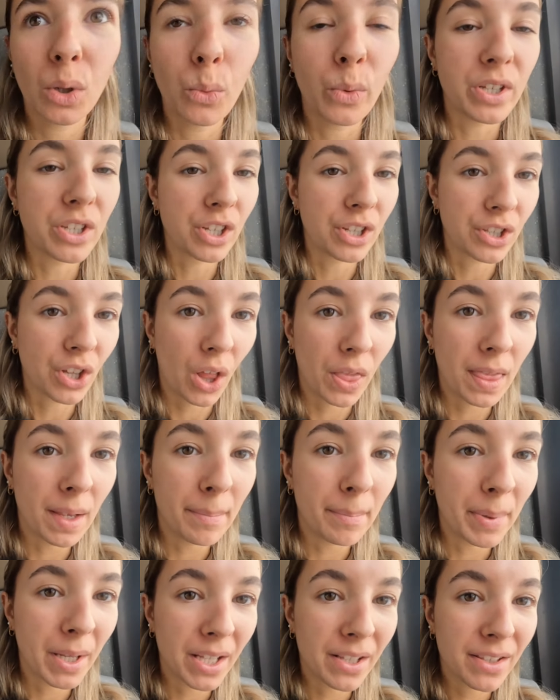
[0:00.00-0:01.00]
We're just on the
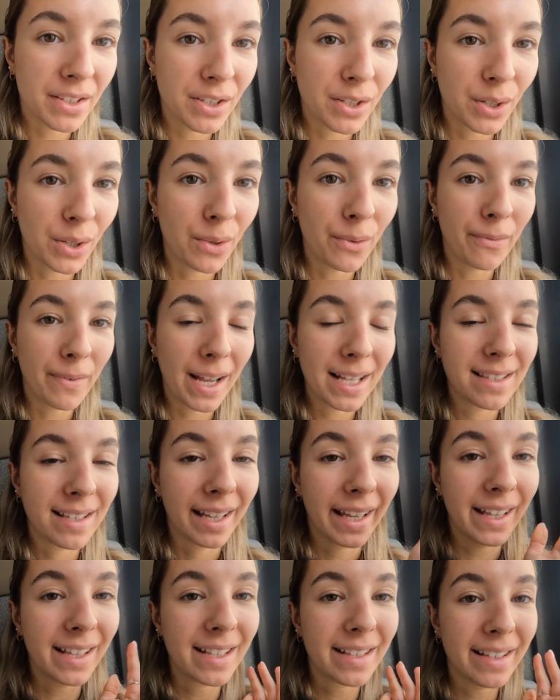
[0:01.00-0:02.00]
bus to
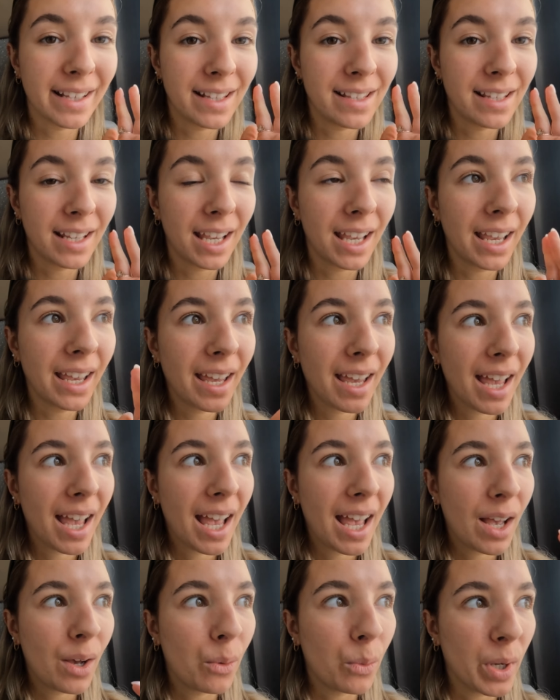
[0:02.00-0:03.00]
Vatican City,
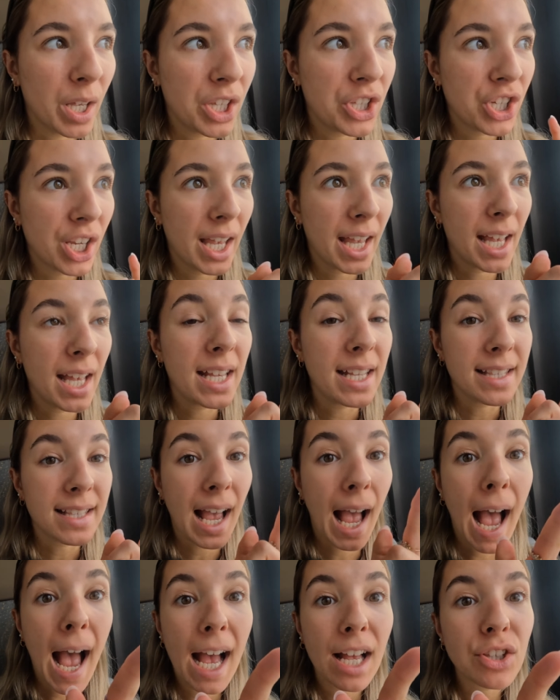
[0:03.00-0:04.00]
which is
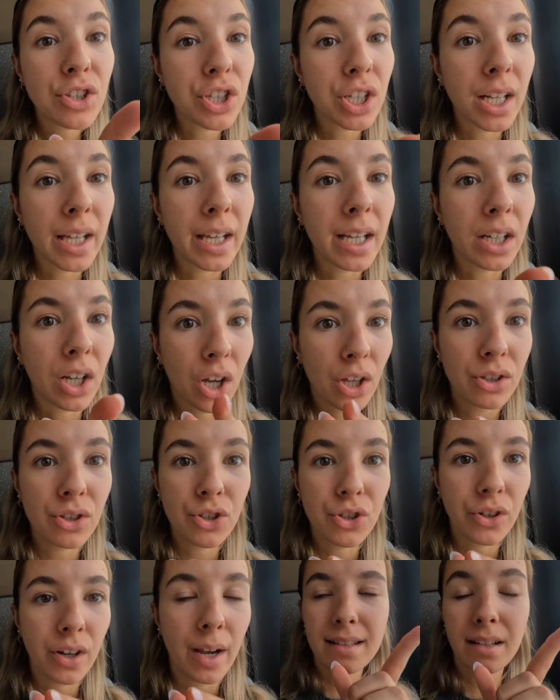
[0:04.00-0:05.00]
actually a
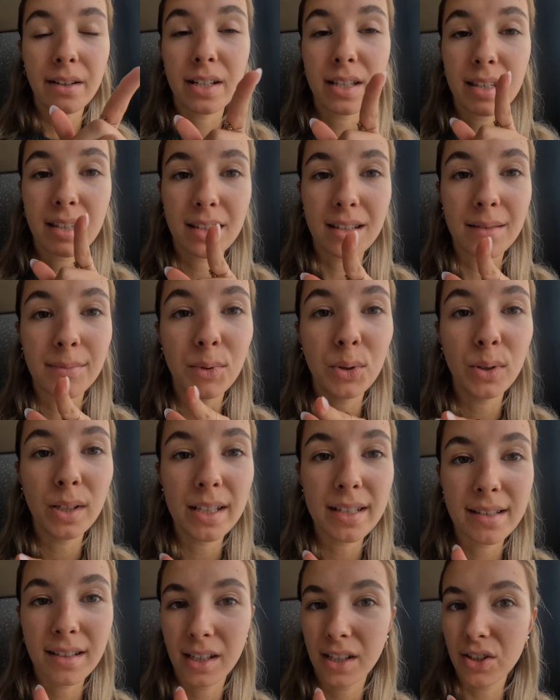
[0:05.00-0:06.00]
country, so it's the
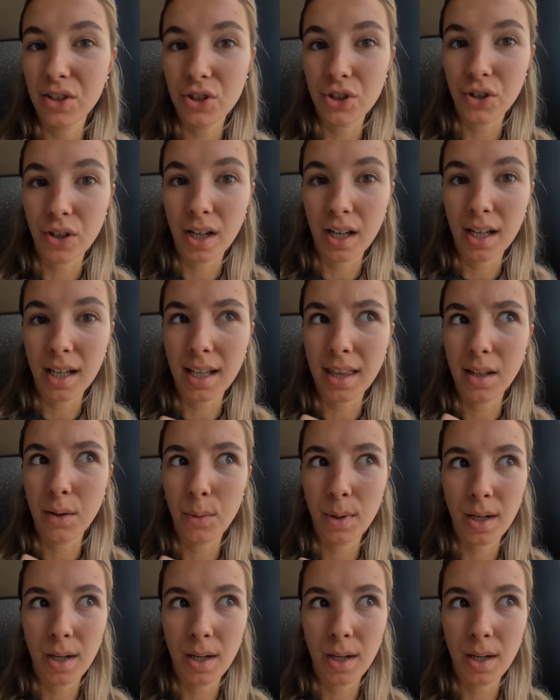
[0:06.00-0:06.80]
smallest country in the